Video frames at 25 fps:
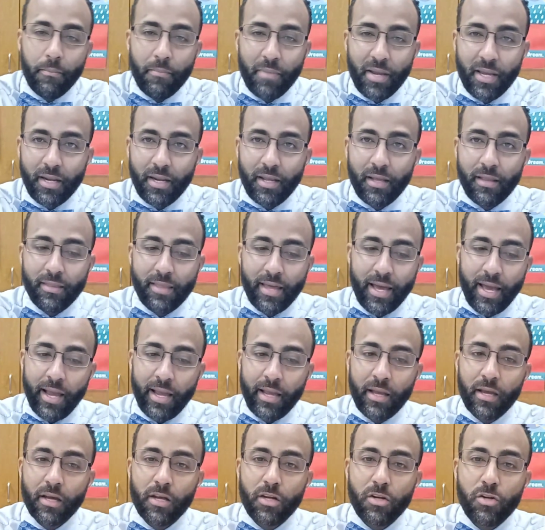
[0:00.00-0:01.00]
meaning
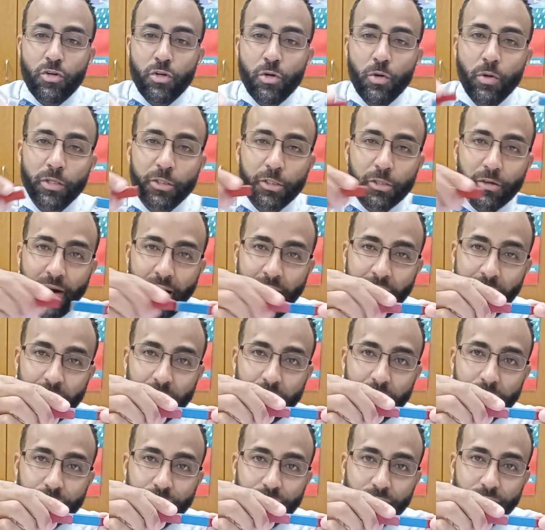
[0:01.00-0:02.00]
they do
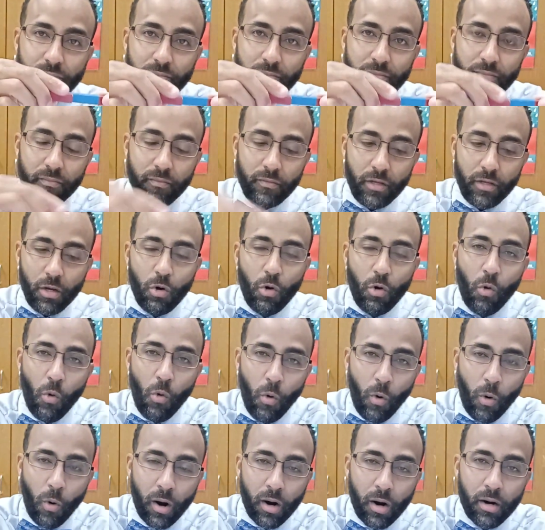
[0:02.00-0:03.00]
attract,
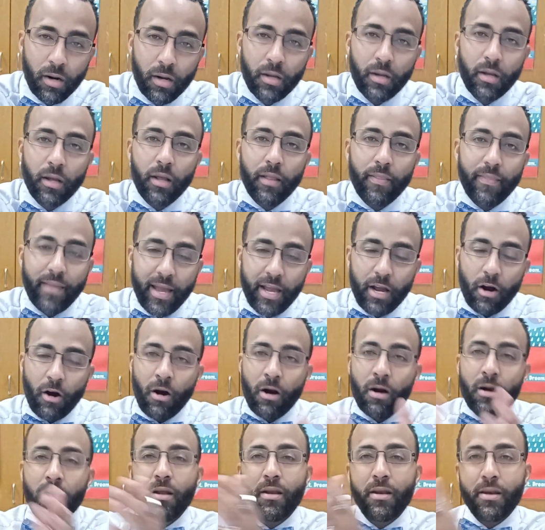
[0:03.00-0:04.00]
or they
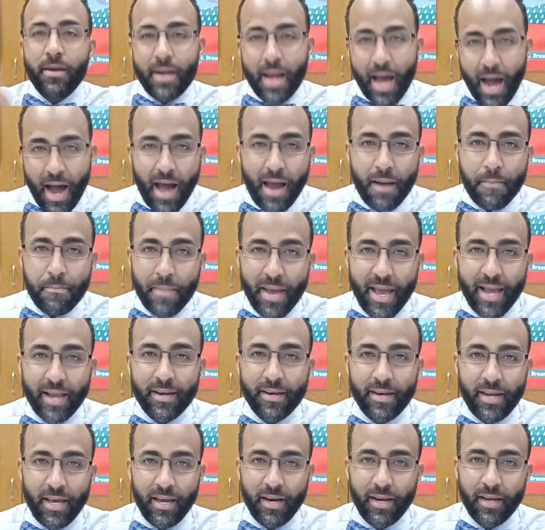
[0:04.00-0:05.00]
are non
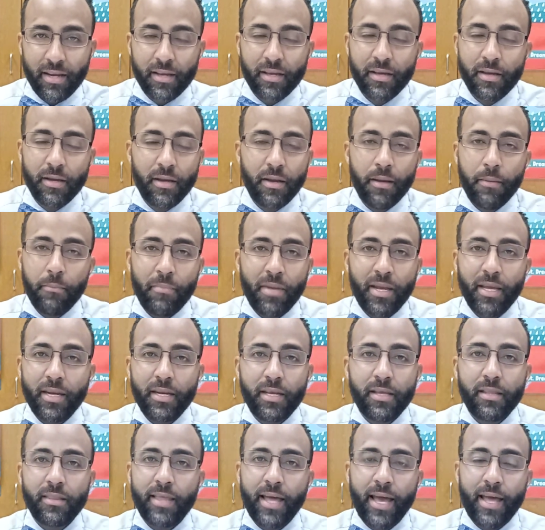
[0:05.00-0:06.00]
magnetic,
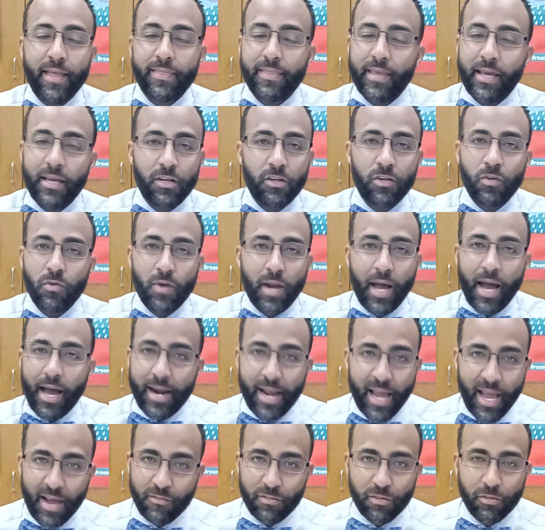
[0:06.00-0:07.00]
meaning that they do
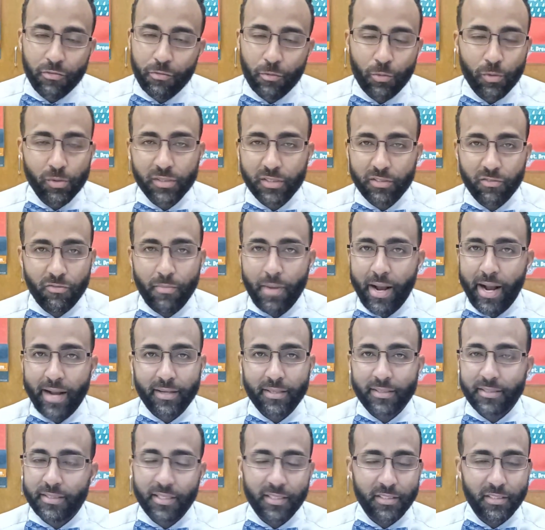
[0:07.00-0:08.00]
not have the force of
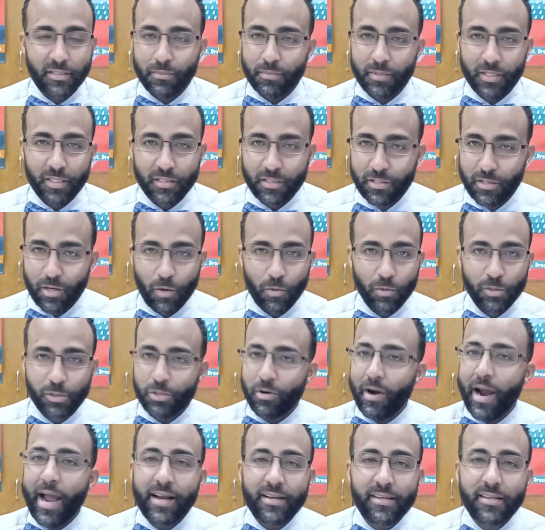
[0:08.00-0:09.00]
magnetism. There's no
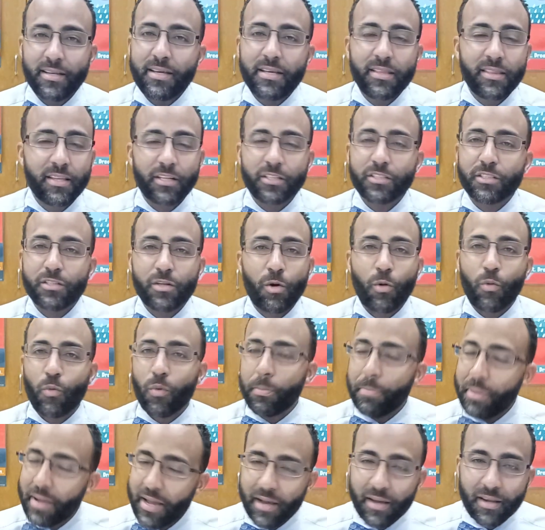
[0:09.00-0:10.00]
attracting, there's no
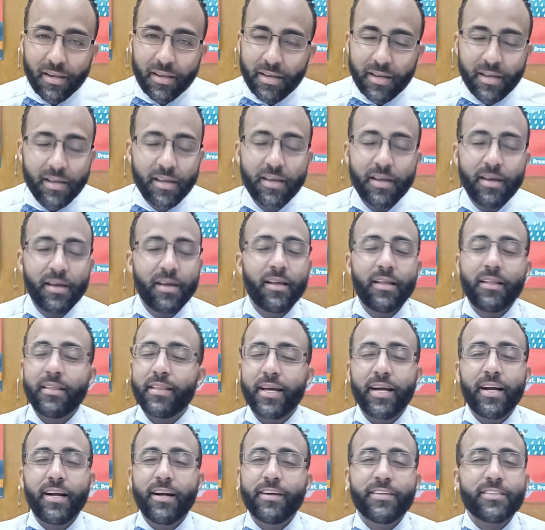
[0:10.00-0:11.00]
repelling,
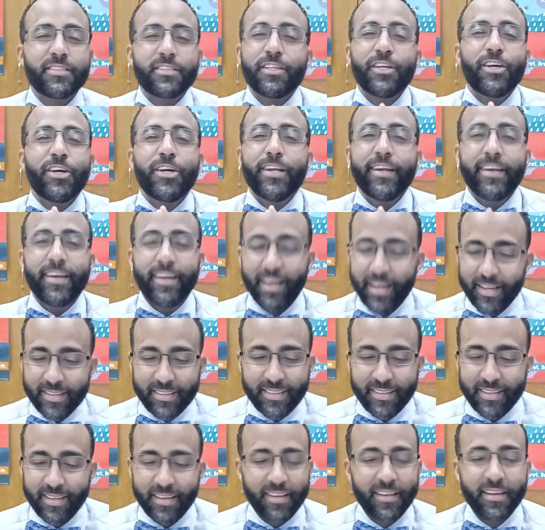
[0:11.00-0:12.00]
there's
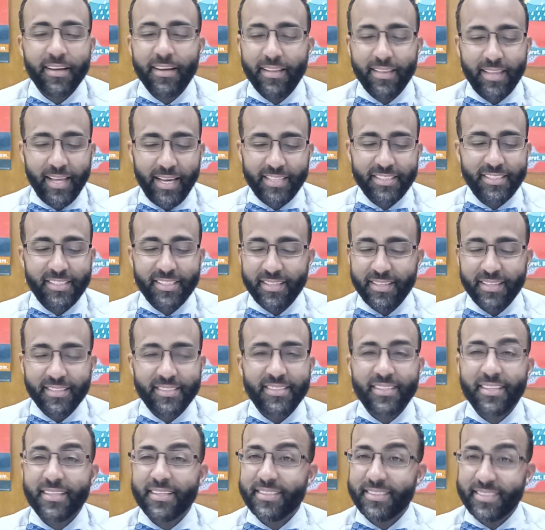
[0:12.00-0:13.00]
nothing. They
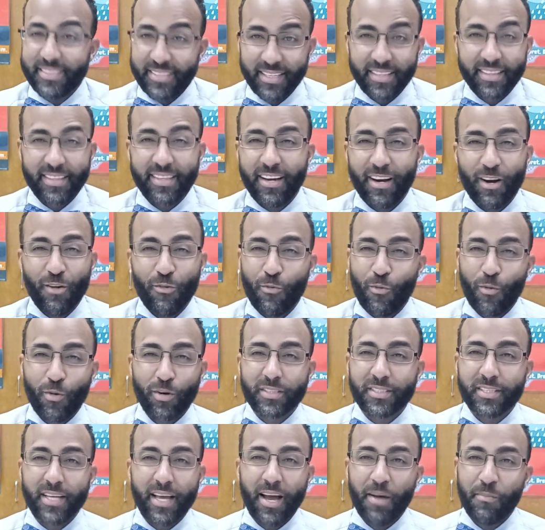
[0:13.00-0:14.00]
just sit there.
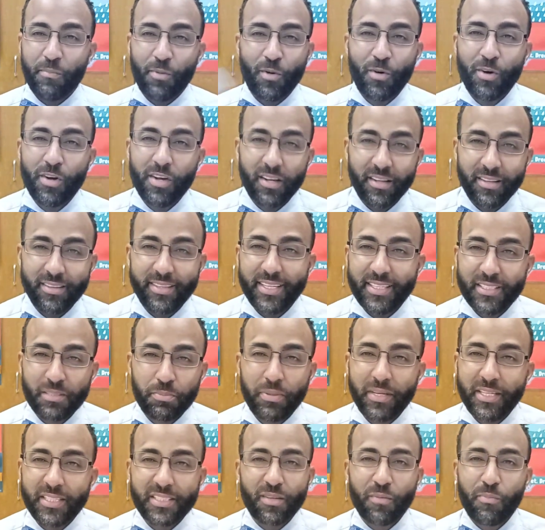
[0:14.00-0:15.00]
For example, this
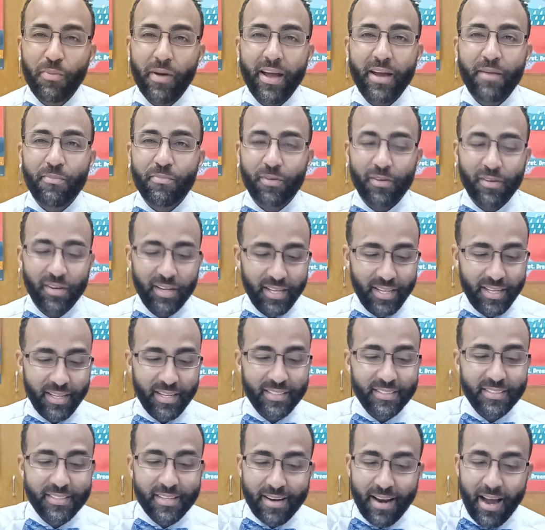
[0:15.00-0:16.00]
piece of paper
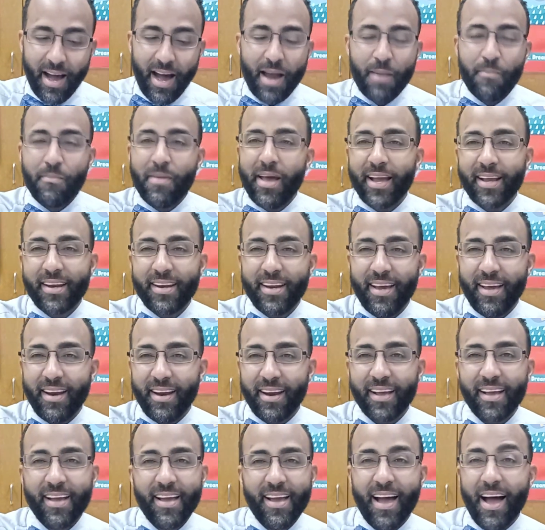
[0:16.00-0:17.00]
is
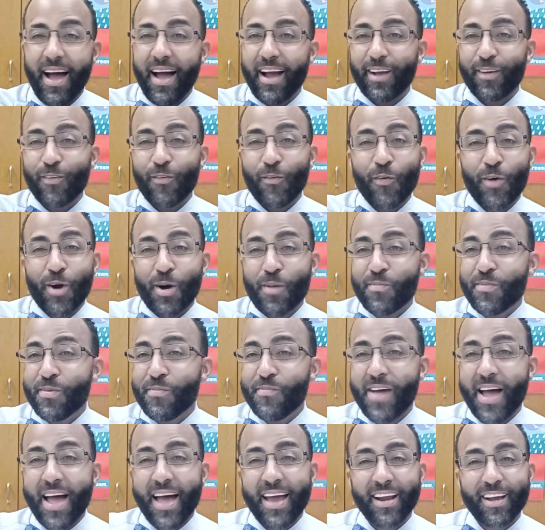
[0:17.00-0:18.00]
non-magnetic. I can rub the
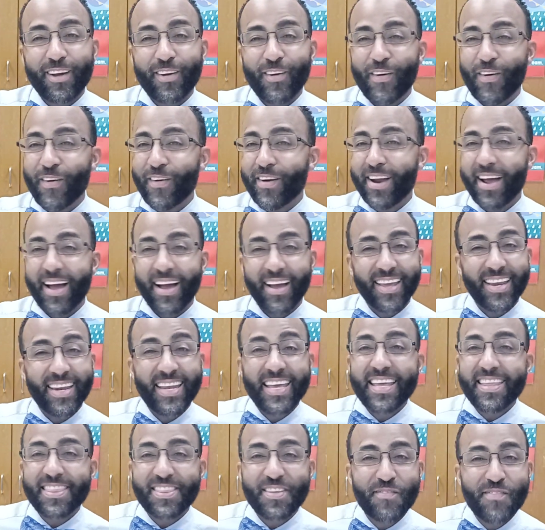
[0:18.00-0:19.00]
magnet on it. I can
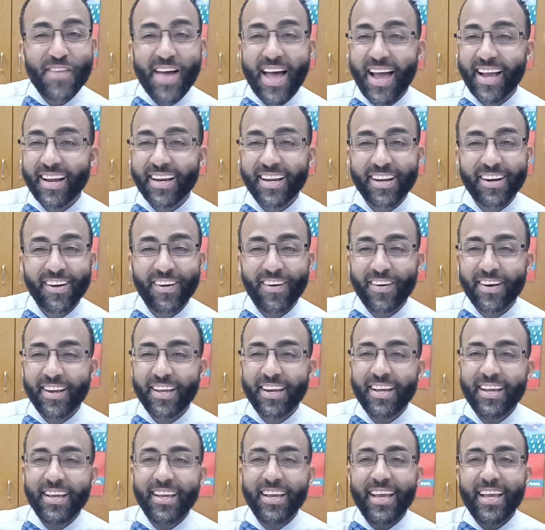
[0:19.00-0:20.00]
hit the magnet on
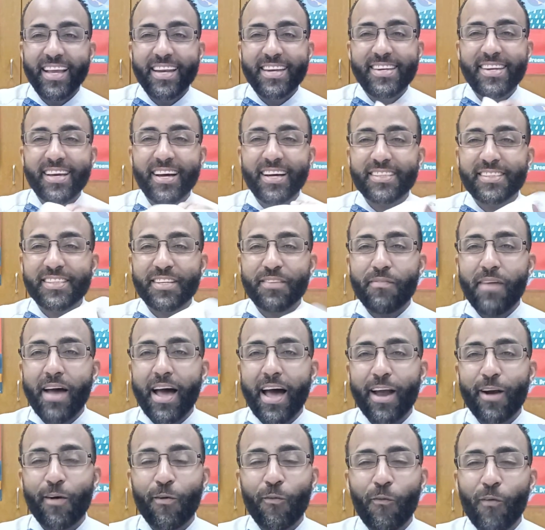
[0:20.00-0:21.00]
it. It doesn't
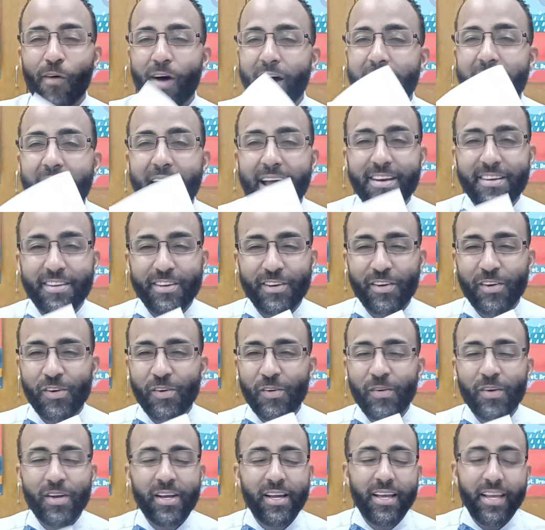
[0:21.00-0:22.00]
matter what I
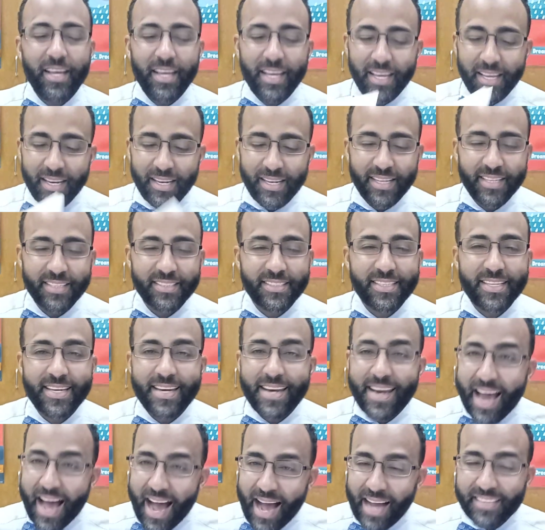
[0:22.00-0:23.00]
do. It is
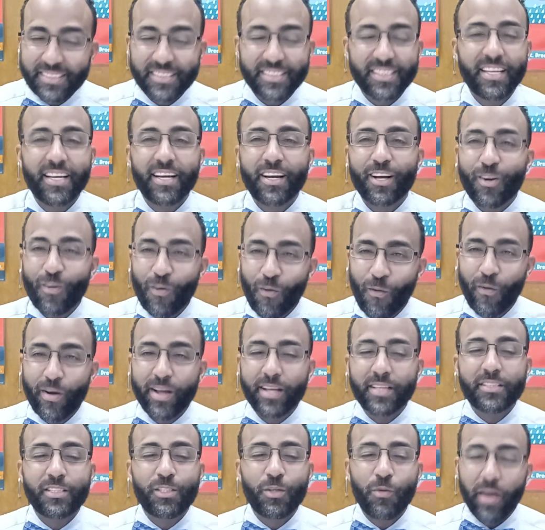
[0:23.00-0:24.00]
not
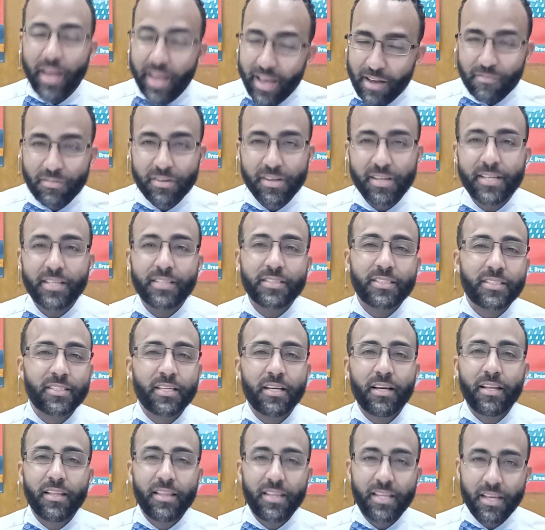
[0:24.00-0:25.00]
going to evidence
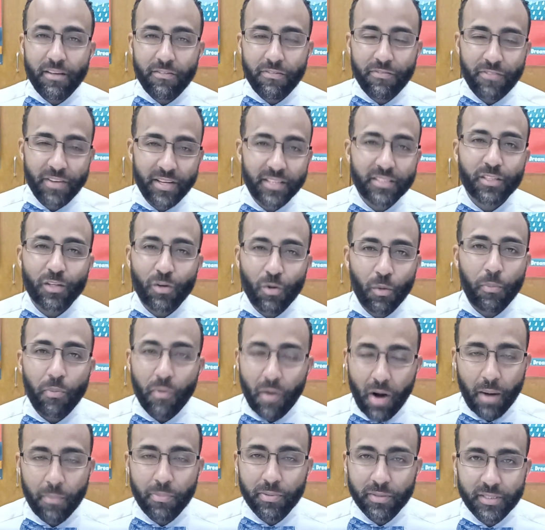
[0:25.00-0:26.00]
the physical
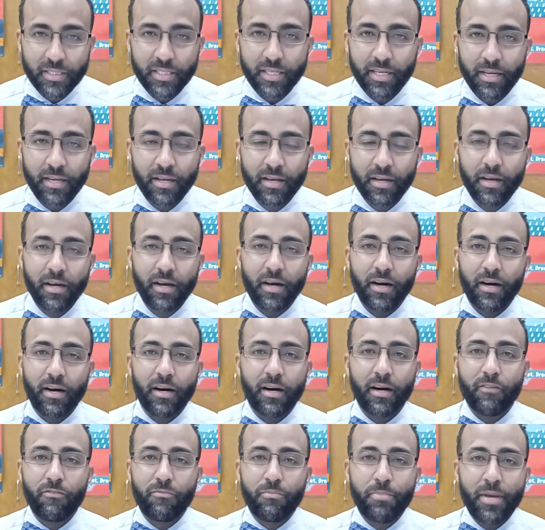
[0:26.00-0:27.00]
property
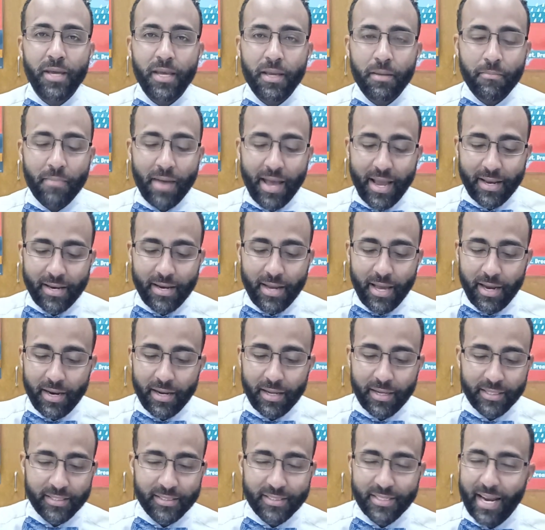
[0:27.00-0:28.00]
of being
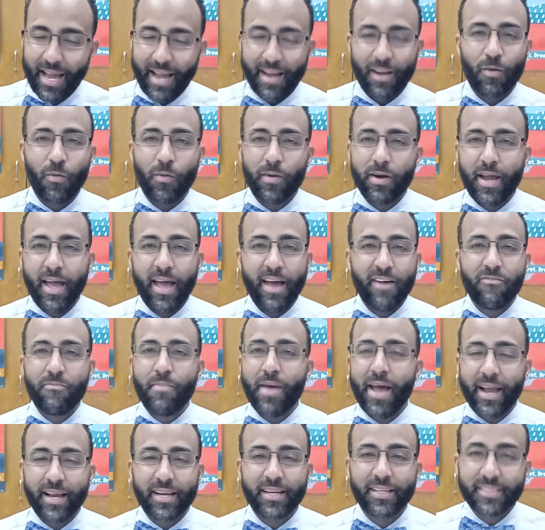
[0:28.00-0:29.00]
magnetic. It's not going to have
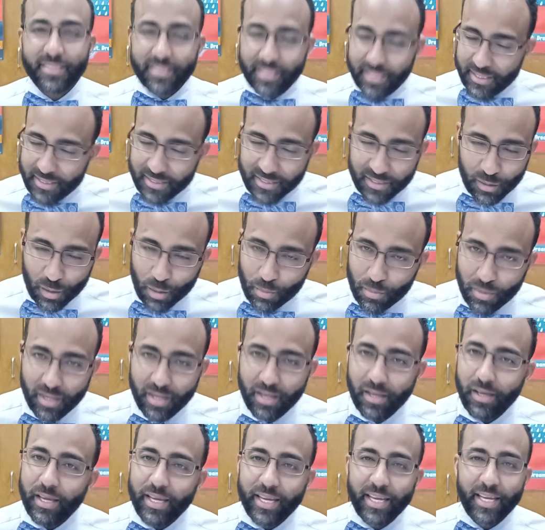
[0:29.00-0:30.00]
magnetism.
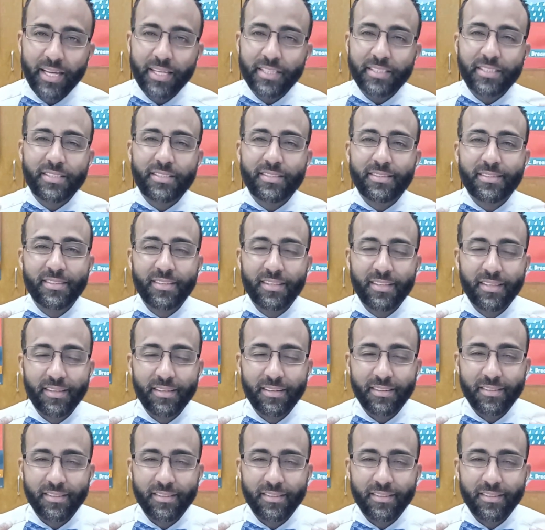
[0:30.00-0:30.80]
It's